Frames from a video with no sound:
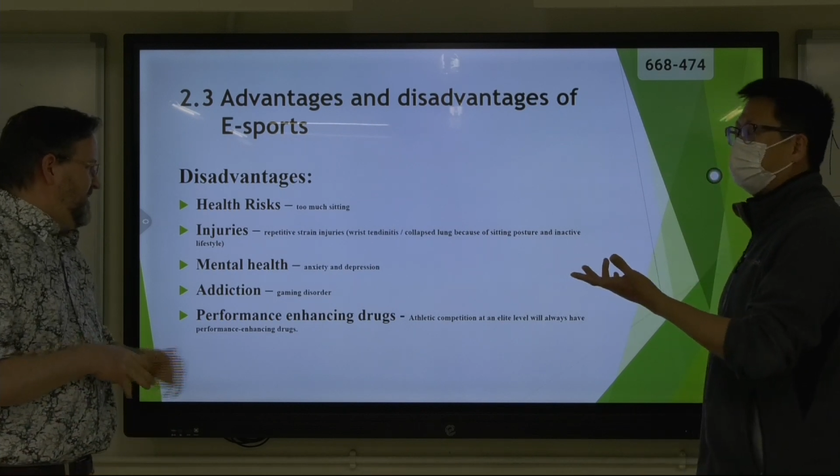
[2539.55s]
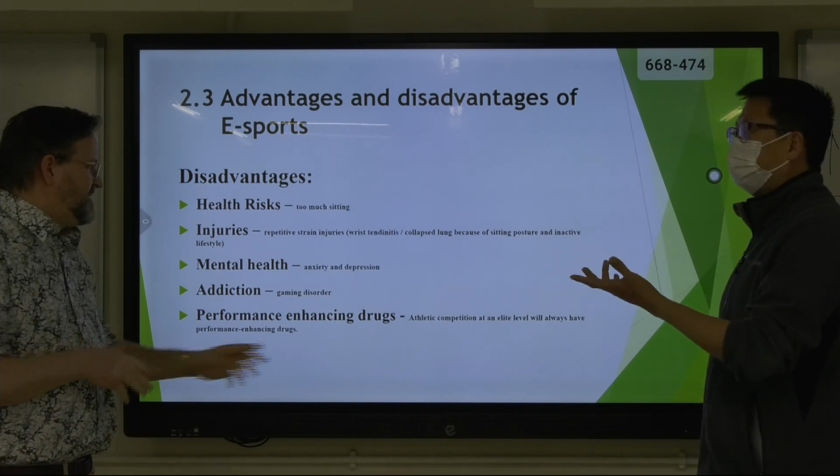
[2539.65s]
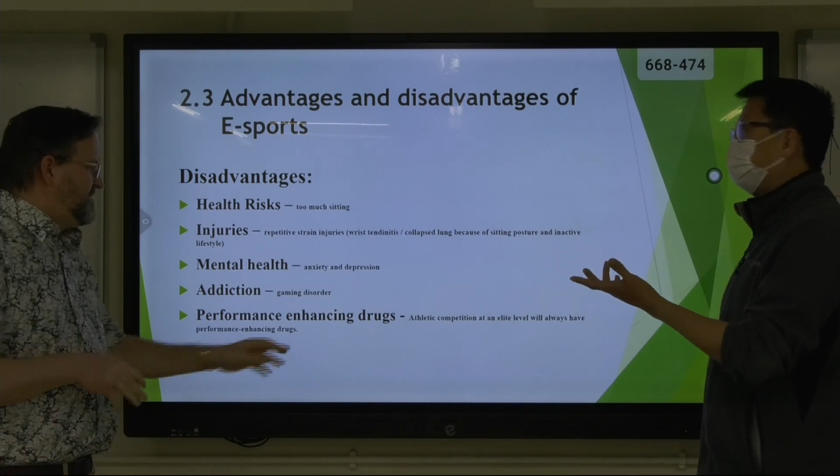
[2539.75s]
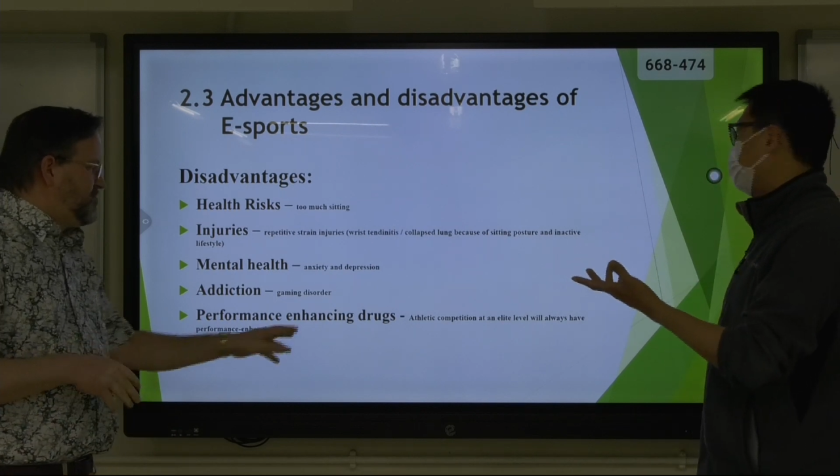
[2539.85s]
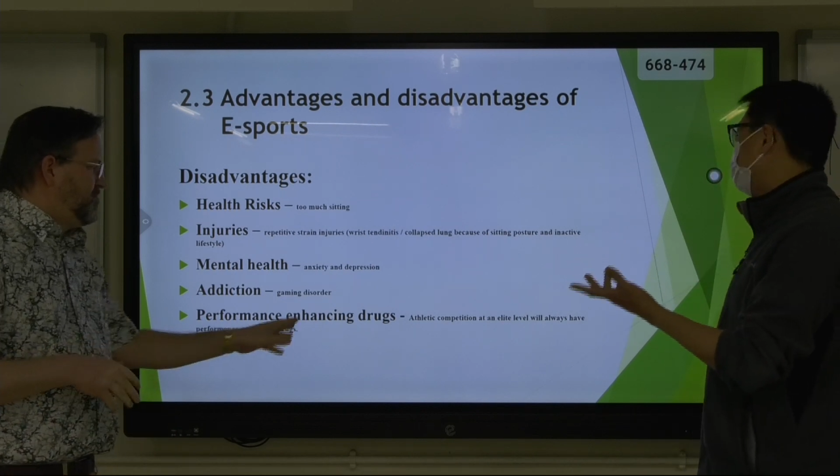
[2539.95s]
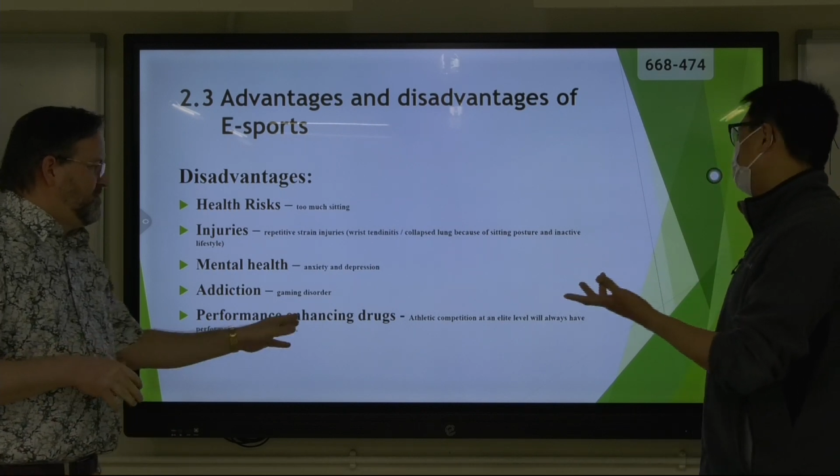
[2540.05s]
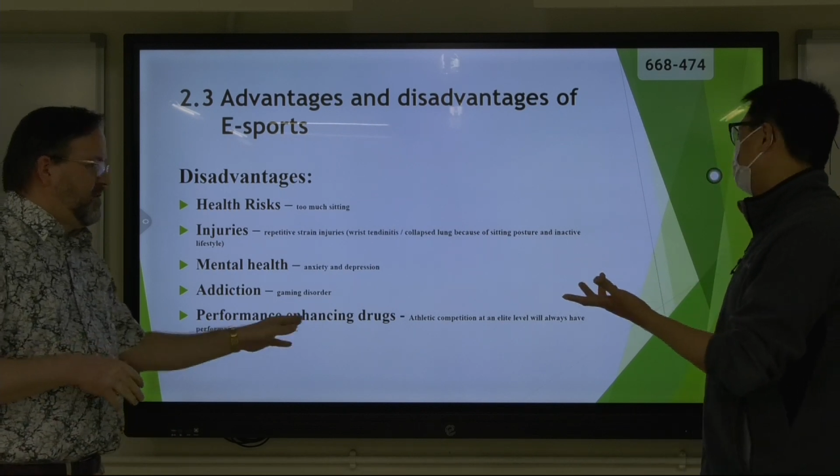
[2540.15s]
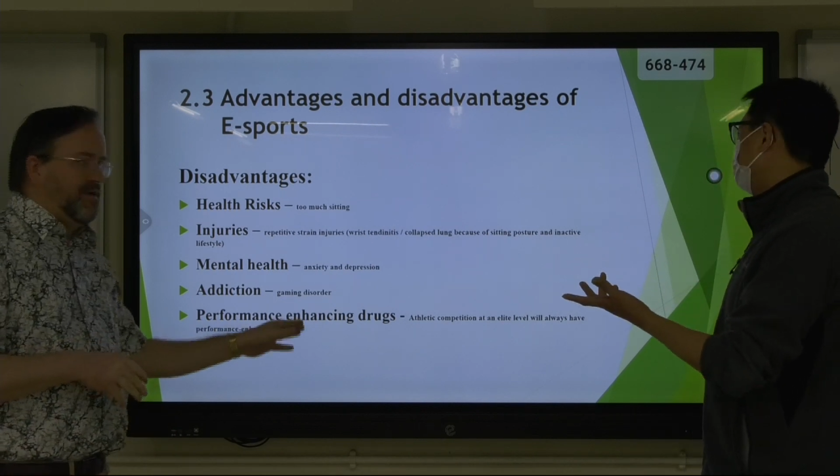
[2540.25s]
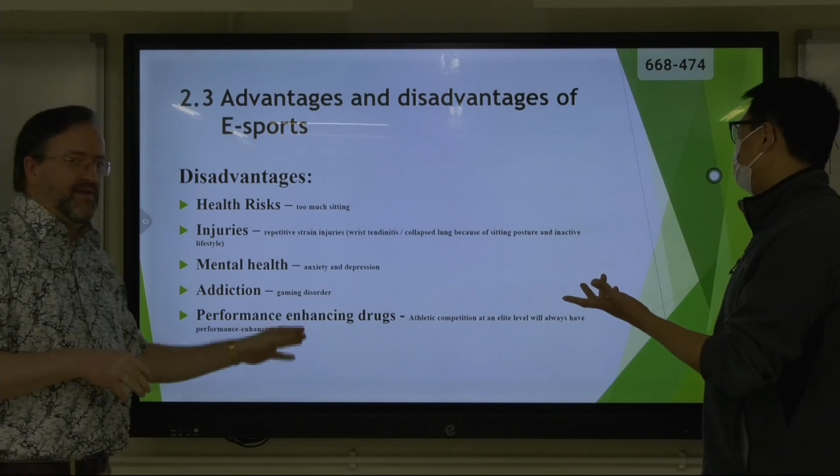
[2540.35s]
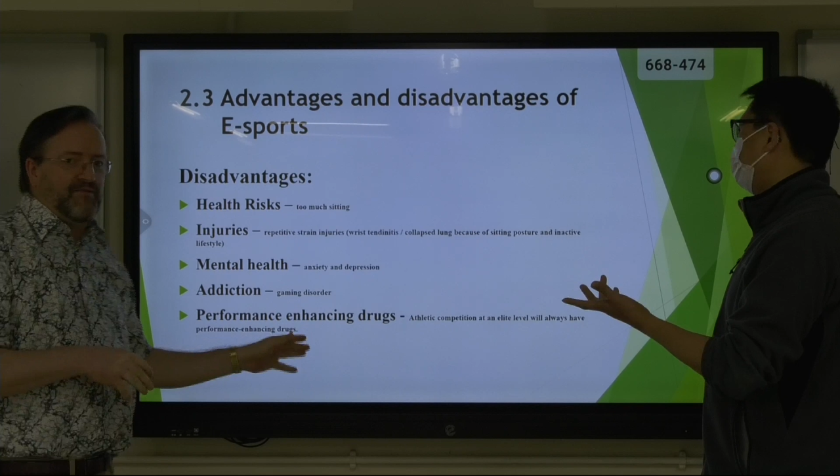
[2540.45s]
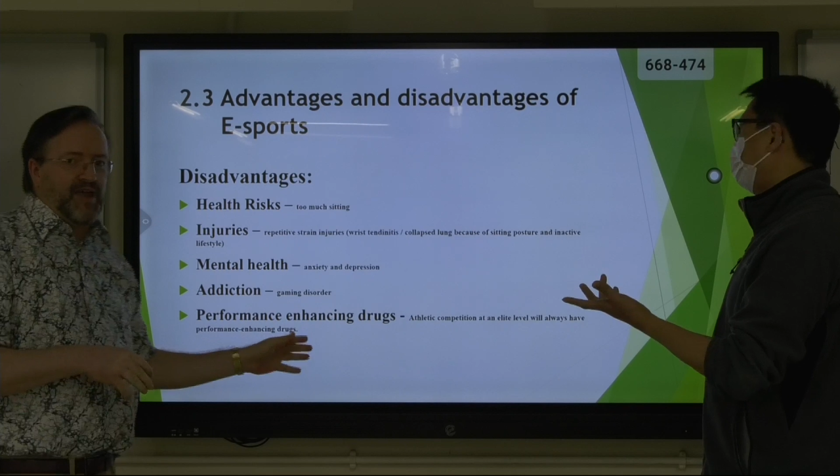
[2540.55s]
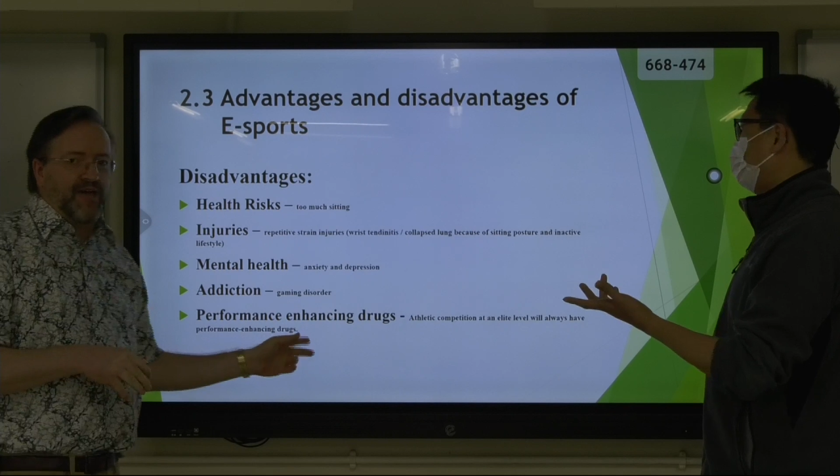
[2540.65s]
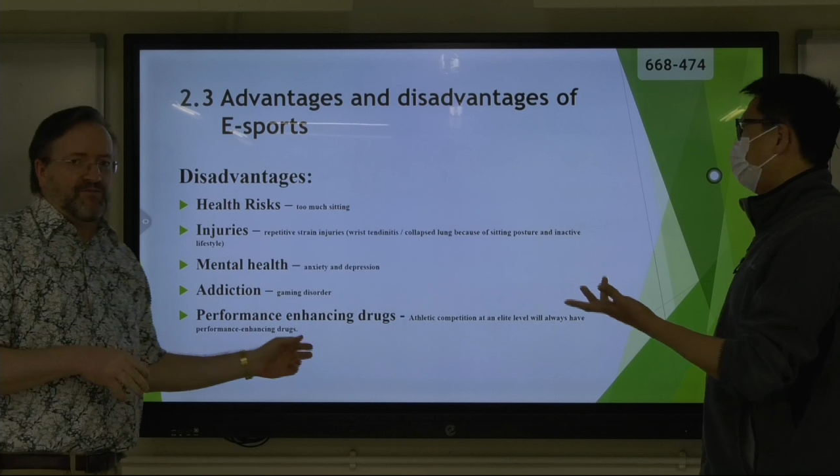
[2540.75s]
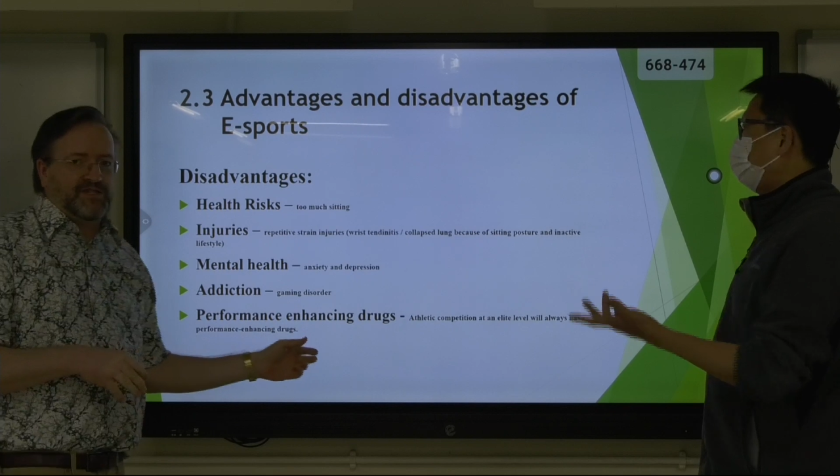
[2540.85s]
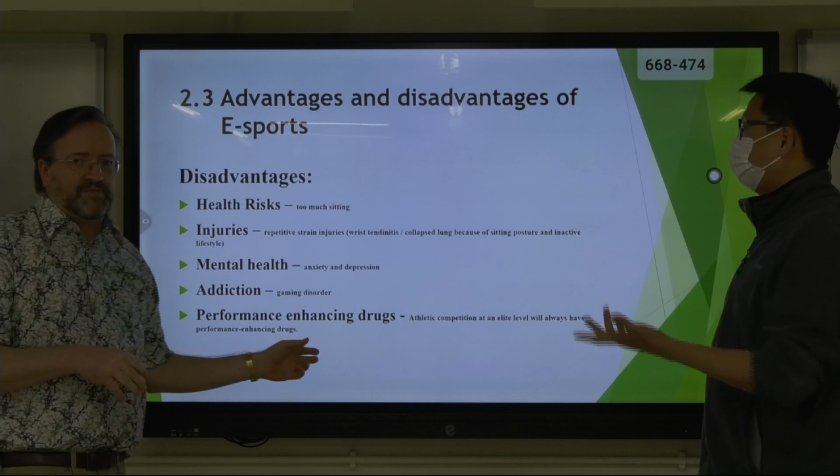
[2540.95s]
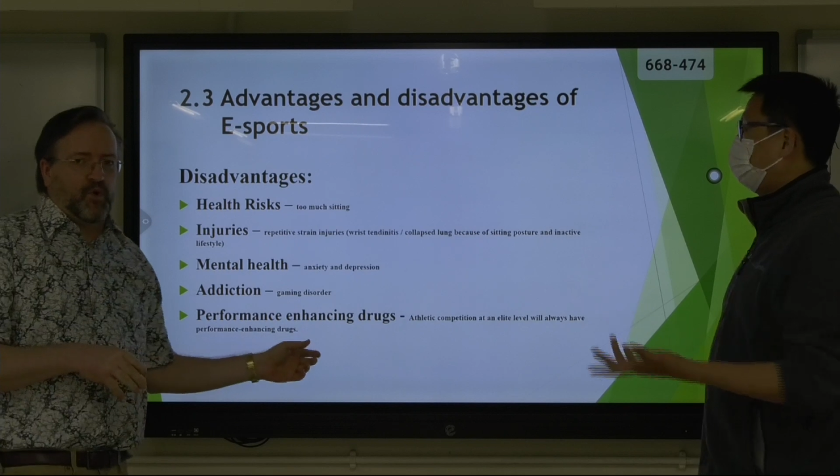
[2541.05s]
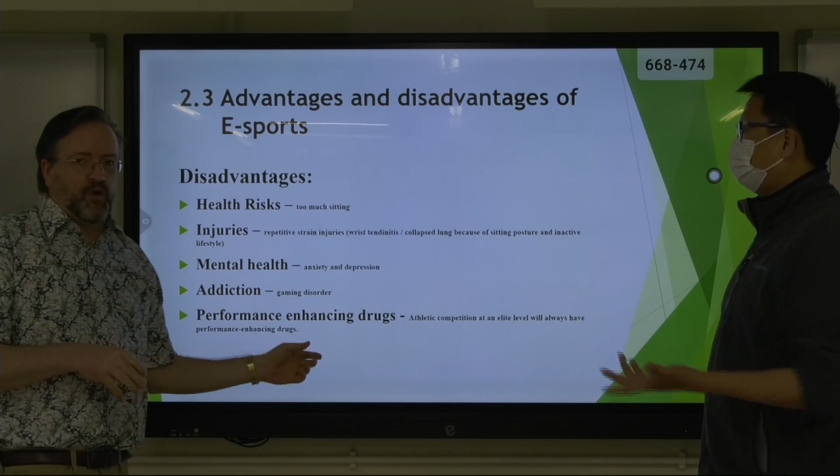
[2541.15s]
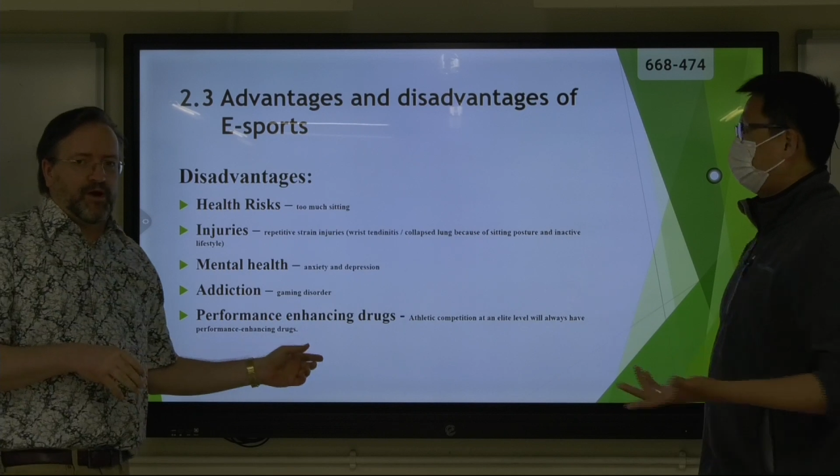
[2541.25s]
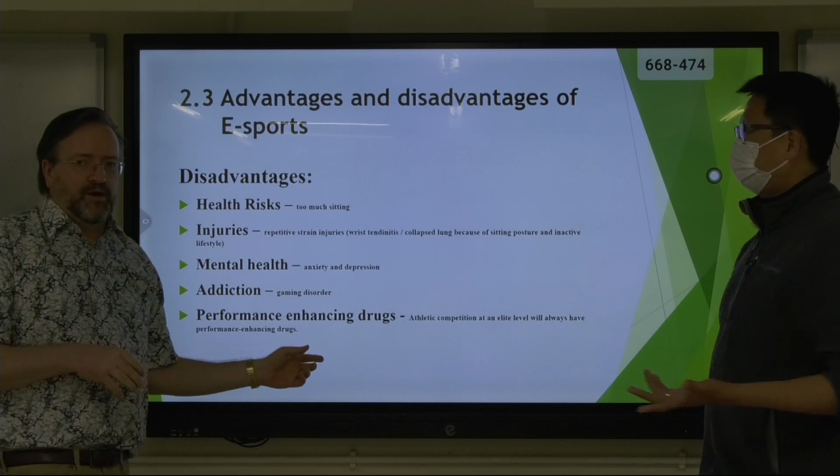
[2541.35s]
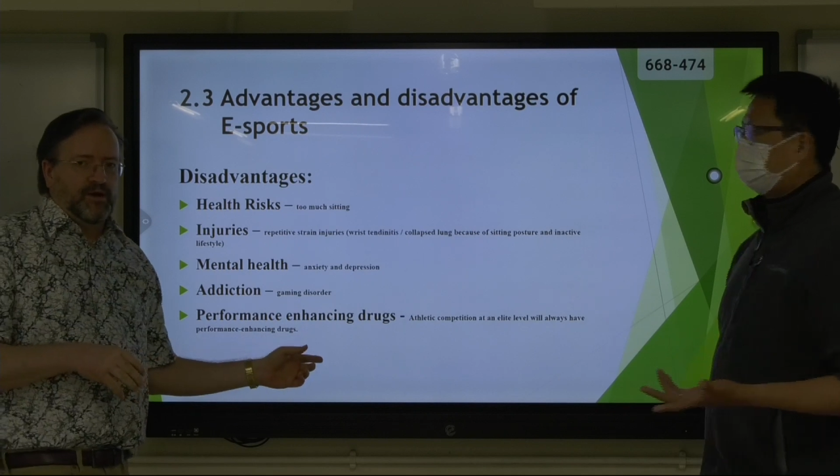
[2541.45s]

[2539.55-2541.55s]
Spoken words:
This is true though of every sport.